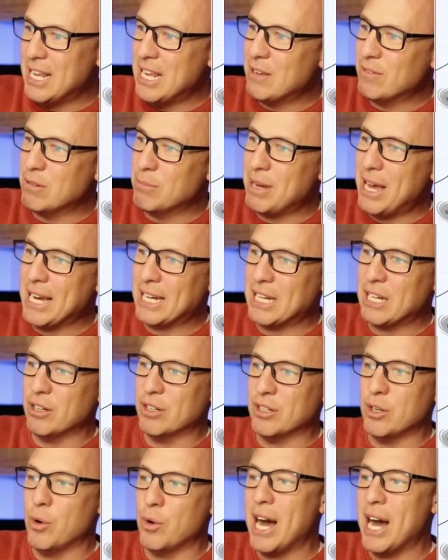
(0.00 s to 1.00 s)
even back
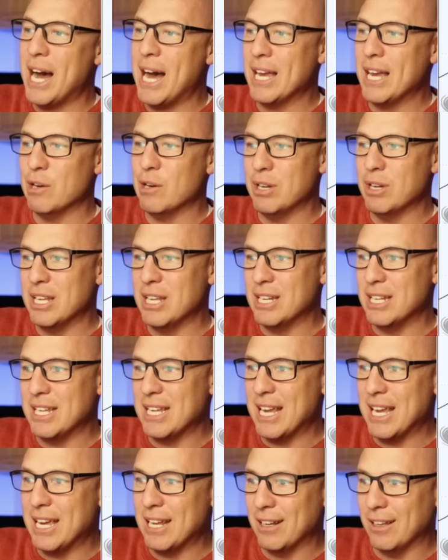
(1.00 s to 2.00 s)
here into Ohio and
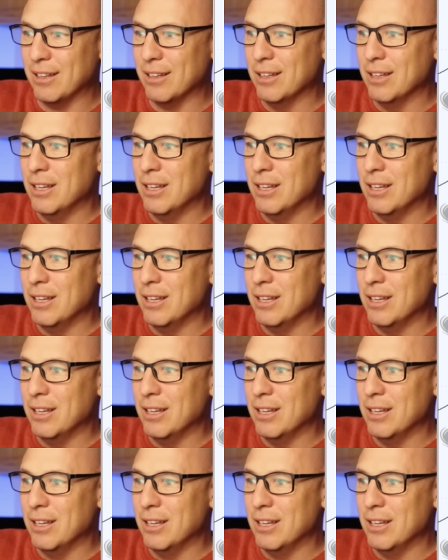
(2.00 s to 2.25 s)
Indiana.